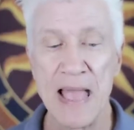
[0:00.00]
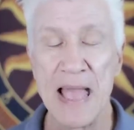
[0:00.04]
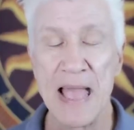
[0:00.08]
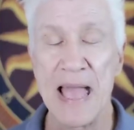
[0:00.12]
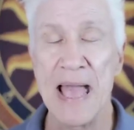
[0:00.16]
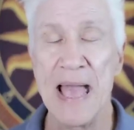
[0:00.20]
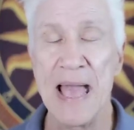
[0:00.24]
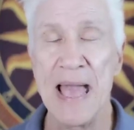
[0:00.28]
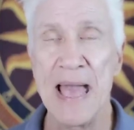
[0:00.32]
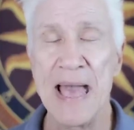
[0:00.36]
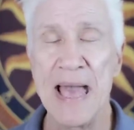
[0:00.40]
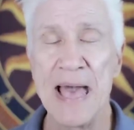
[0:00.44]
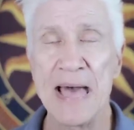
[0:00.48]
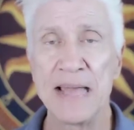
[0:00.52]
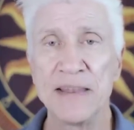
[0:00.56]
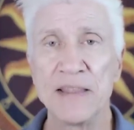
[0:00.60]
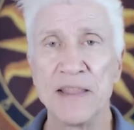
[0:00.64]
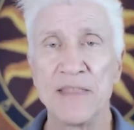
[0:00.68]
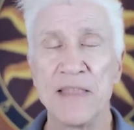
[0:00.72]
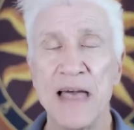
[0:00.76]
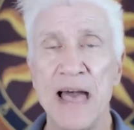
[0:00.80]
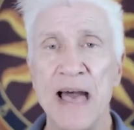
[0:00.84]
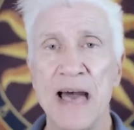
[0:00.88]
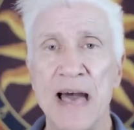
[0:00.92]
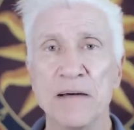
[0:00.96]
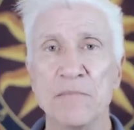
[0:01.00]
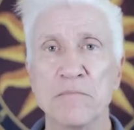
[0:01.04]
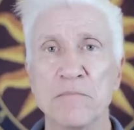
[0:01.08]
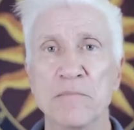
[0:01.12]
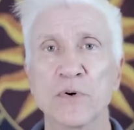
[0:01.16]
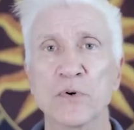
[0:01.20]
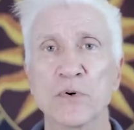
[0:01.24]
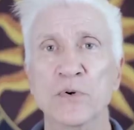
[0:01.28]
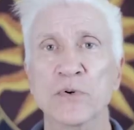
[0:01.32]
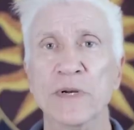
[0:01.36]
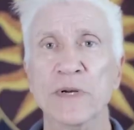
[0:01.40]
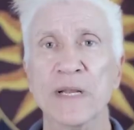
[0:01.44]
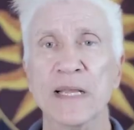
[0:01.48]
And that
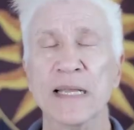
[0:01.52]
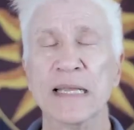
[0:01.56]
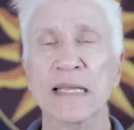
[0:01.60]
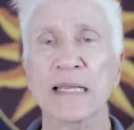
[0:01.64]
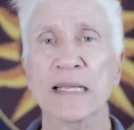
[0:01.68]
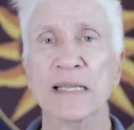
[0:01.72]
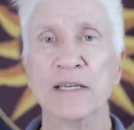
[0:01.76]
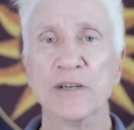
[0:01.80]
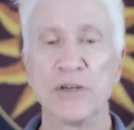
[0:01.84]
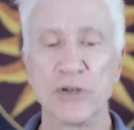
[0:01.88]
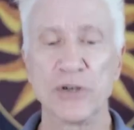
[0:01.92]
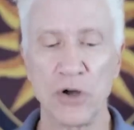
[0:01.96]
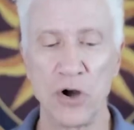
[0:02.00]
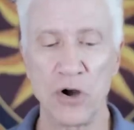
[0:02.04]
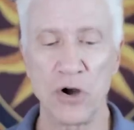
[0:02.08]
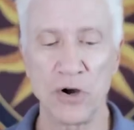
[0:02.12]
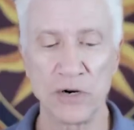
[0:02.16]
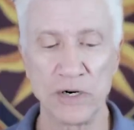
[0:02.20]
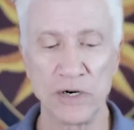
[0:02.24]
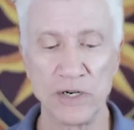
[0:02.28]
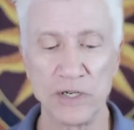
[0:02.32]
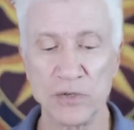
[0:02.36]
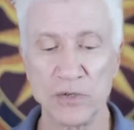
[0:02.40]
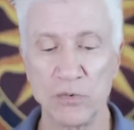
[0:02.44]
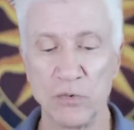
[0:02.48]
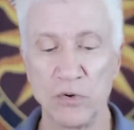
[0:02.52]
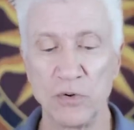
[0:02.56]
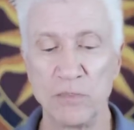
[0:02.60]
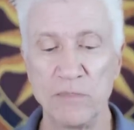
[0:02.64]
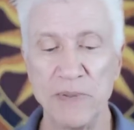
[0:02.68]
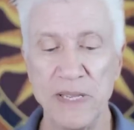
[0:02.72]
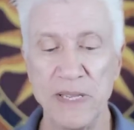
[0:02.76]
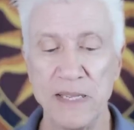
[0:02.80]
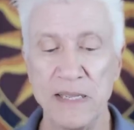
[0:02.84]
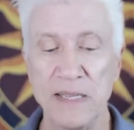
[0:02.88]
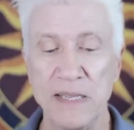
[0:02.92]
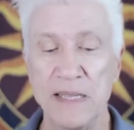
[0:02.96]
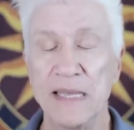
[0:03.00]
moon in Taurus will
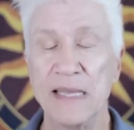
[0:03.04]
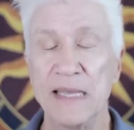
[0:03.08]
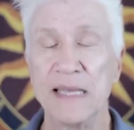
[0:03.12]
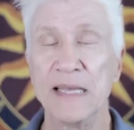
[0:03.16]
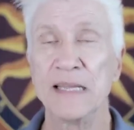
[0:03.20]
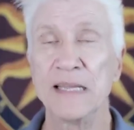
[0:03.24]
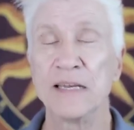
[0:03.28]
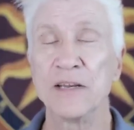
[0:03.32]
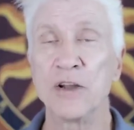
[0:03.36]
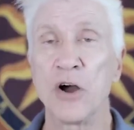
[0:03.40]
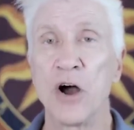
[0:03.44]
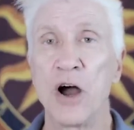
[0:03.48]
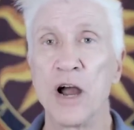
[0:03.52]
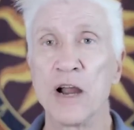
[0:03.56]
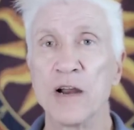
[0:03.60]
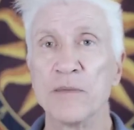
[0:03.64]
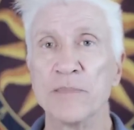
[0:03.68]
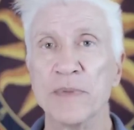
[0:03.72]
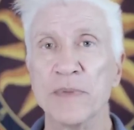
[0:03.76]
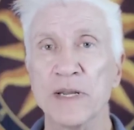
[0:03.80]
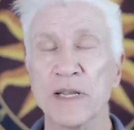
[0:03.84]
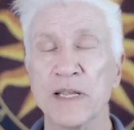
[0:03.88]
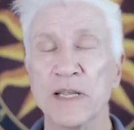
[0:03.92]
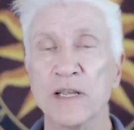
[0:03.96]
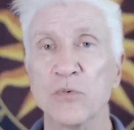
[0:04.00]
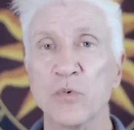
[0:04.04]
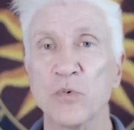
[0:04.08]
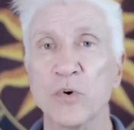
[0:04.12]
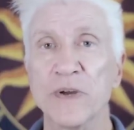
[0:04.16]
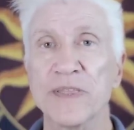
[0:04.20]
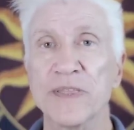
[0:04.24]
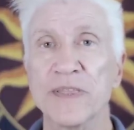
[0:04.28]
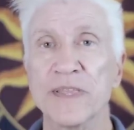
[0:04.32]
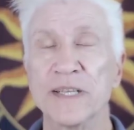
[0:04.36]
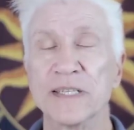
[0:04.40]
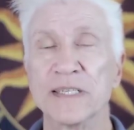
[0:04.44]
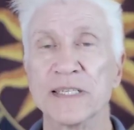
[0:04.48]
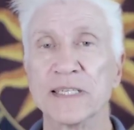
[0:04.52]
be in harmony
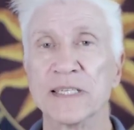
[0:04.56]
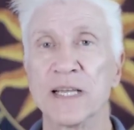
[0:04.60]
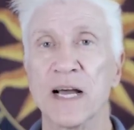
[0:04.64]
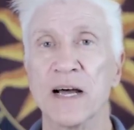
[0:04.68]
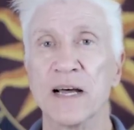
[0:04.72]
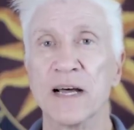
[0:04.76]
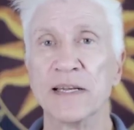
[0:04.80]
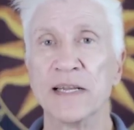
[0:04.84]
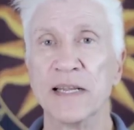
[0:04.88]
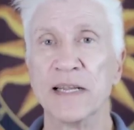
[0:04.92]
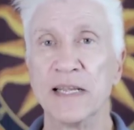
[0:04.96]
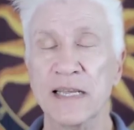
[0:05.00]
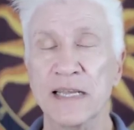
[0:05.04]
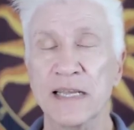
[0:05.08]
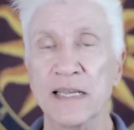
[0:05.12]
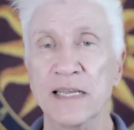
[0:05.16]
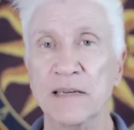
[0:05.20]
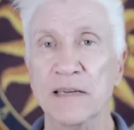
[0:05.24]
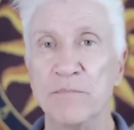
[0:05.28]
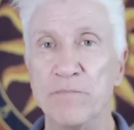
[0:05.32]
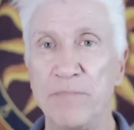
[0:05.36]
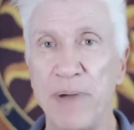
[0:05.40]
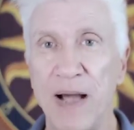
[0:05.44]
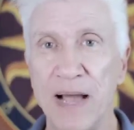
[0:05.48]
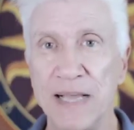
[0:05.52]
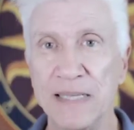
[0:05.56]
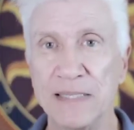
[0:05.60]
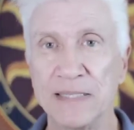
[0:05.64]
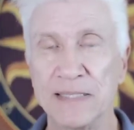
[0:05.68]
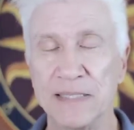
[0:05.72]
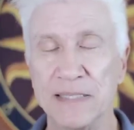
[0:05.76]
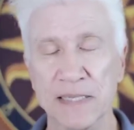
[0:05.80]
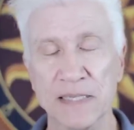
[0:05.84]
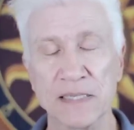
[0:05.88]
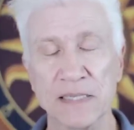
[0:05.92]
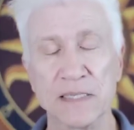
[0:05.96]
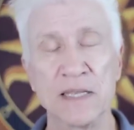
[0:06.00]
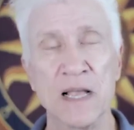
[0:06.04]
with the sun in
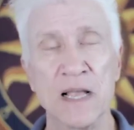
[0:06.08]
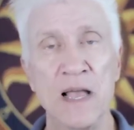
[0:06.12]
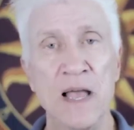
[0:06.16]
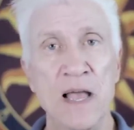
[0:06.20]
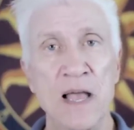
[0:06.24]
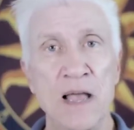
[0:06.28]
Pisces.